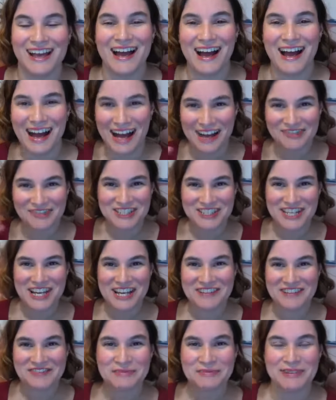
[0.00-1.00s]
Half a day,
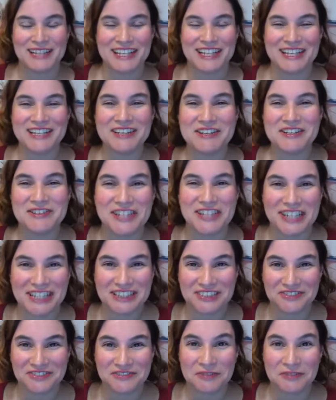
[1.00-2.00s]
everybody.
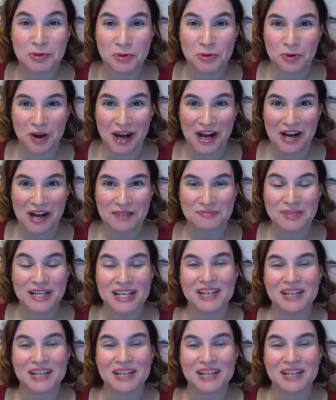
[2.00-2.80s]
Greetings from Guam.